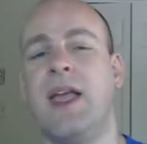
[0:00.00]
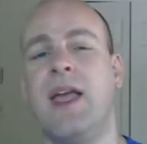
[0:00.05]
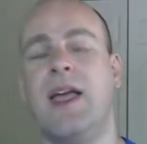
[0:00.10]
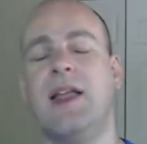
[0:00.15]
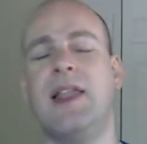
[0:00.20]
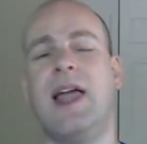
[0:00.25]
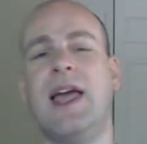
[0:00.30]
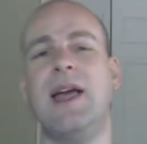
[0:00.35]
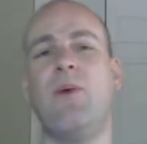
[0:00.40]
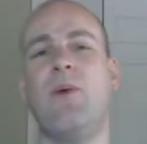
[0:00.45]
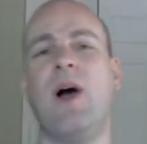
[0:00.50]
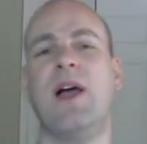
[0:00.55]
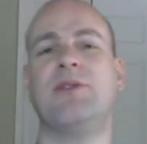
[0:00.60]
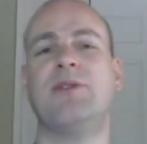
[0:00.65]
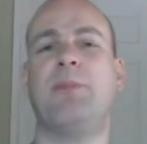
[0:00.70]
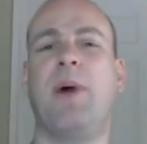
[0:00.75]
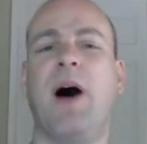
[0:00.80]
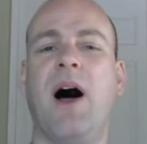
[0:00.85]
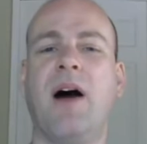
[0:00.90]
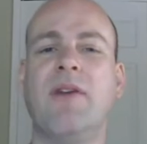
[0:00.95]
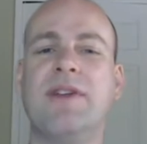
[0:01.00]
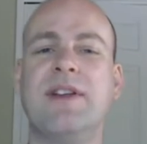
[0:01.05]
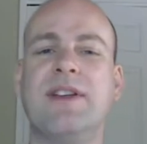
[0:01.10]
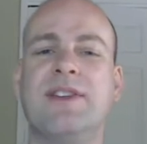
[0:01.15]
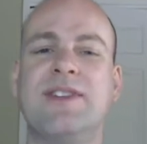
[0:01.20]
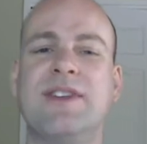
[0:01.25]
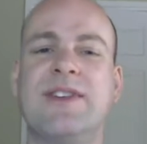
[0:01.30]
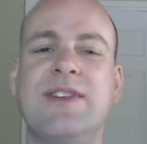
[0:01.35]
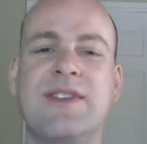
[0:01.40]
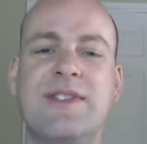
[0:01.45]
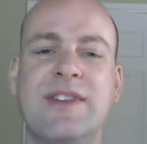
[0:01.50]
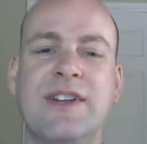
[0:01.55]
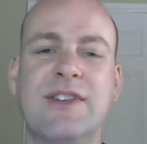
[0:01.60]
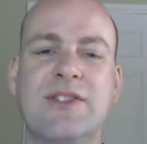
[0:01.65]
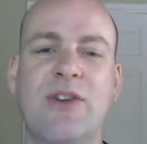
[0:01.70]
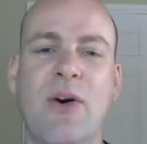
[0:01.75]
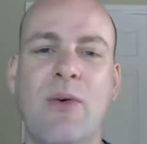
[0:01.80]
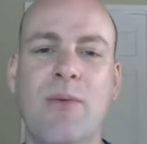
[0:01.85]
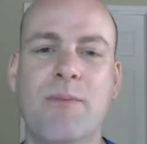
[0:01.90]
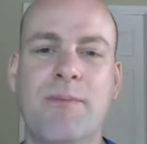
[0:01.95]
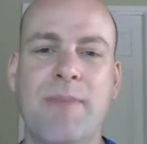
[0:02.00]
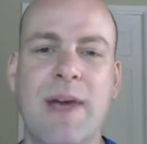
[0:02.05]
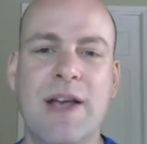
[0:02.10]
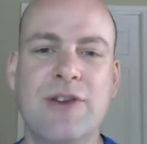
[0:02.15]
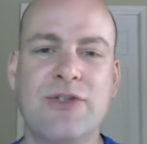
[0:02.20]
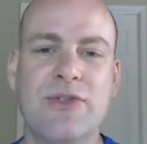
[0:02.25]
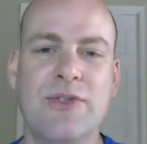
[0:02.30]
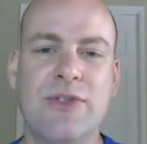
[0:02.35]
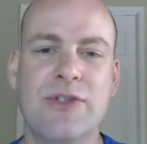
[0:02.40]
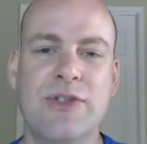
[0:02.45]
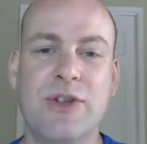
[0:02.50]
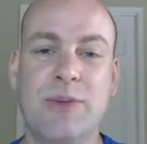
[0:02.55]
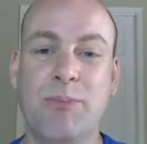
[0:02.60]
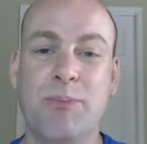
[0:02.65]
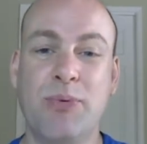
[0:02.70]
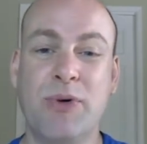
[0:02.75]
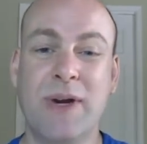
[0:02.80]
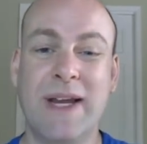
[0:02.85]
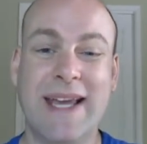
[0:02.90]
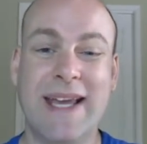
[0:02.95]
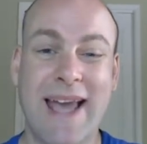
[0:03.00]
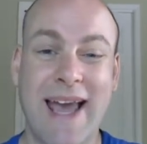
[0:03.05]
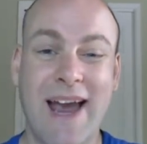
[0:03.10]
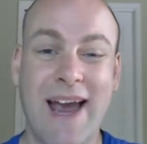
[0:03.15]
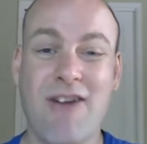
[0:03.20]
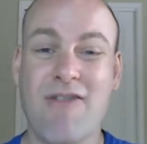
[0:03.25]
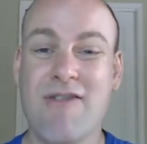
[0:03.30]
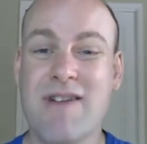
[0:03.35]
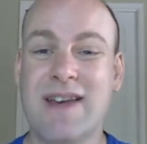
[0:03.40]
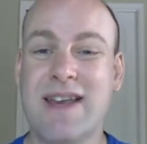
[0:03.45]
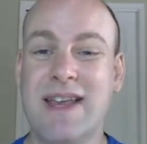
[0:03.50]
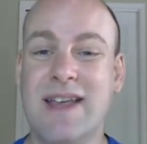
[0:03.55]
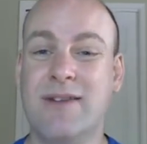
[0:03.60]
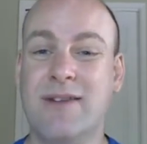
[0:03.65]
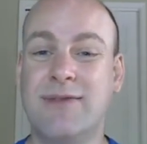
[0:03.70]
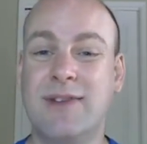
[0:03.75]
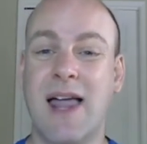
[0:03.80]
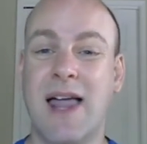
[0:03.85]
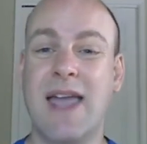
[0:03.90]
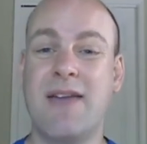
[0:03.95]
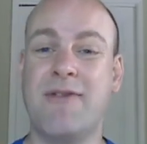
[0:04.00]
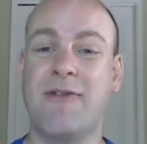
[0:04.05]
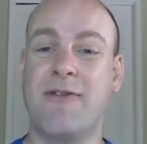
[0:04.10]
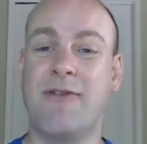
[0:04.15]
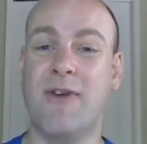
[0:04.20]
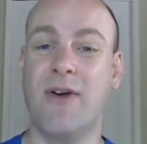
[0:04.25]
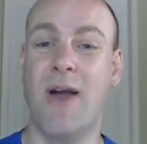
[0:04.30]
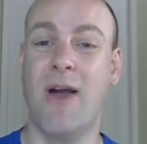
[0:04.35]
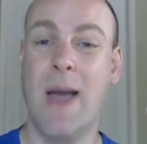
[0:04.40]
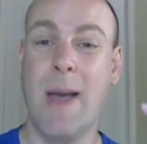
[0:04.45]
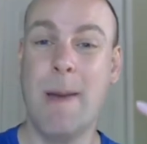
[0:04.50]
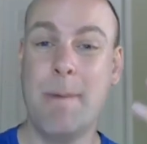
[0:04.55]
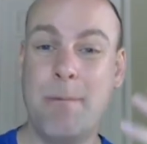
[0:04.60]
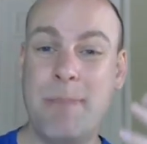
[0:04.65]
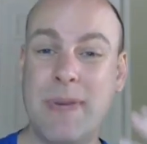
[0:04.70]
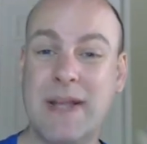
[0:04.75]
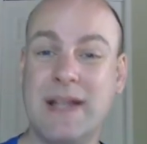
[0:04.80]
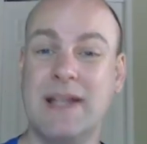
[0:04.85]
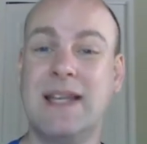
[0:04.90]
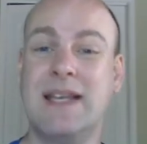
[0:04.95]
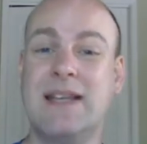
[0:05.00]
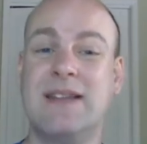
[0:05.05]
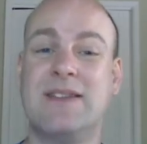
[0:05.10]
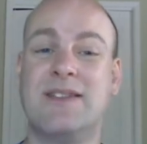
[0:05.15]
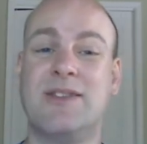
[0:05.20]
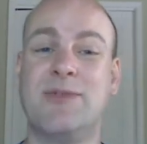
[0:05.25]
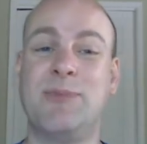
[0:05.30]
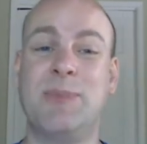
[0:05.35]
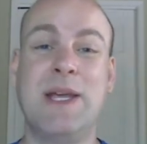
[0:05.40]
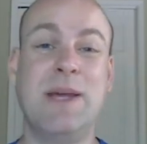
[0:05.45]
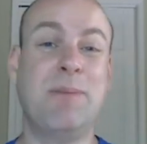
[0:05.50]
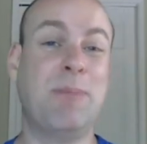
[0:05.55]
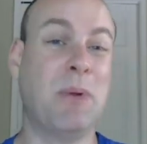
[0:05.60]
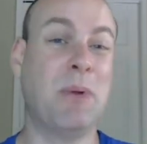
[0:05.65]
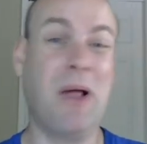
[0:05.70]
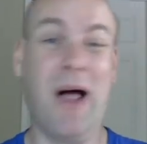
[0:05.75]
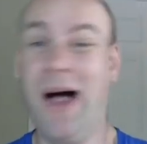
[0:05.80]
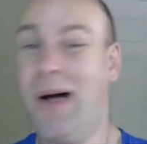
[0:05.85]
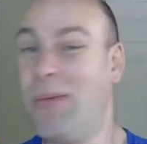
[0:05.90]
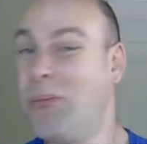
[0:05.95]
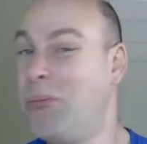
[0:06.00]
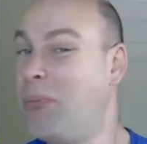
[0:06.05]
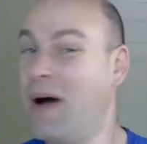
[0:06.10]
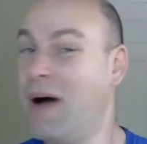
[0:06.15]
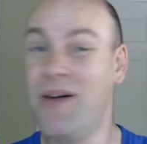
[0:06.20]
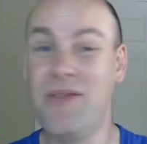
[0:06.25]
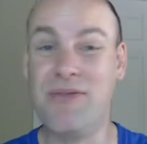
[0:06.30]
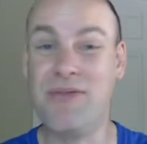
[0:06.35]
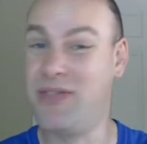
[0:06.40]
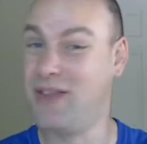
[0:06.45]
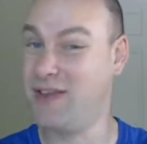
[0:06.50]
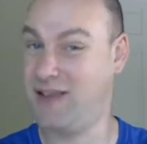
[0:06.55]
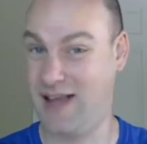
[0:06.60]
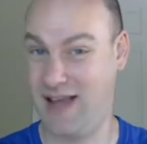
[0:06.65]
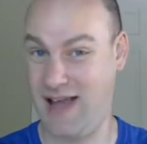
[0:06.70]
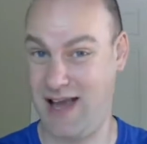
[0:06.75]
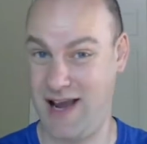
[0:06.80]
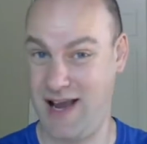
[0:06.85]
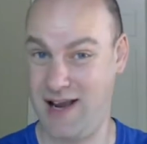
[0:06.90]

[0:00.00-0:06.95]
Likewise, poverty statistics don't measure the precarity of life for billions of people above the line.